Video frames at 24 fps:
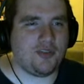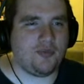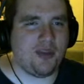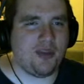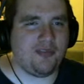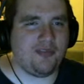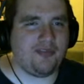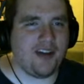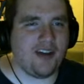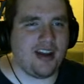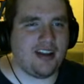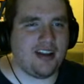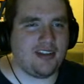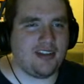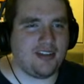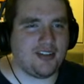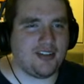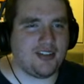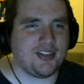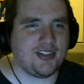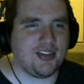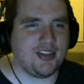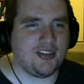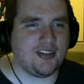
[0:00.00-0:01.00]
be fighting
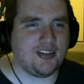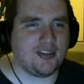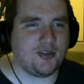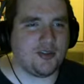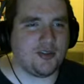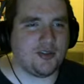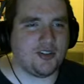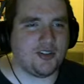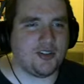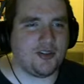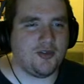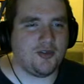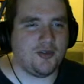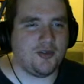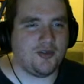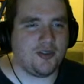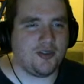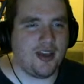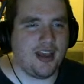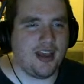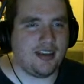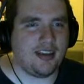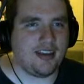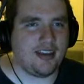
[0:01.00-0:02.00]
this thing so soon, if
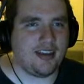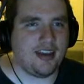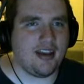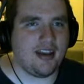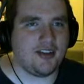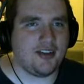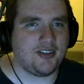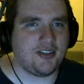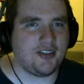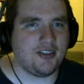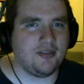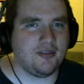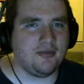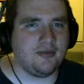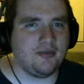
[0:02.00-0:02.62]
I had to guess.